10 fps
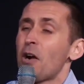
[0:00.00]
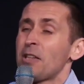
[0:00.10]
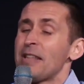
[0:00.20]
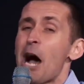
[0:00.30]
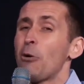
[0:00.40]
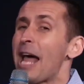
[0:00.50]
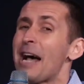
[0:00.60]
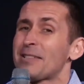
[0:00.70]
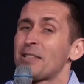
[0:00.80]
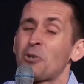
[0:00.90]
right now. It
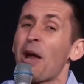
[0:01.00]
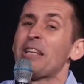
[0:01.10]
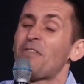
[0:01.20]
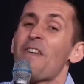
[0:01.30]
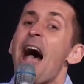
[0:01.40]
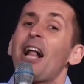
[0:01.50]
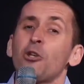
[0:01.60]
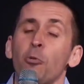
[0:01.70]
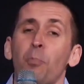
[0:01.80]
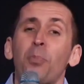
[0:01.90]
has great
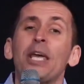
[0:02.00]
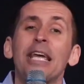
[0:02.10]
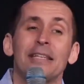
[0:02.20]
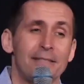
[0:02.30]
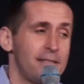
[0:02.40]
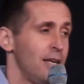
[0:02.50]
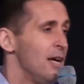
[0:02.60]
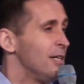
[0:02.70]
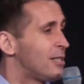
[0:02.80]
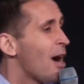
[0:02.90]
value. Peace,
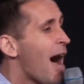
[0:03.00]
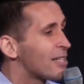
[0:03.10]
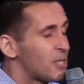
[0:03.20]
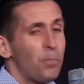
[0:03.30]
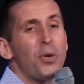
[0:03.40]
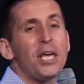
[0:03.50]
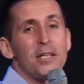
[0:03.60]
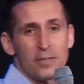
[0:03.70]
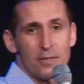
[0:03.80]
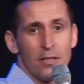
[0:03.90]
God's
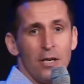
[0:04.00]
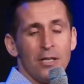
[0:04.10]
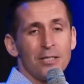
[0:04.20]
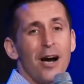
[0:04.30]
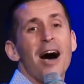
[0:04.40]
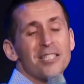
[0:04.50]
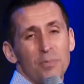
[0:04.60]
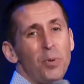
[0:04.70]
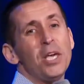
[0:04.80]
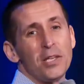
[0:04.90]
peace, God's
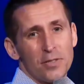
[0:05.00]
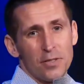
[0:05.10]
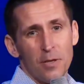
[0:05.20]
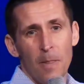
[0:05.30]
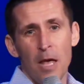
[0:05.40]
peace.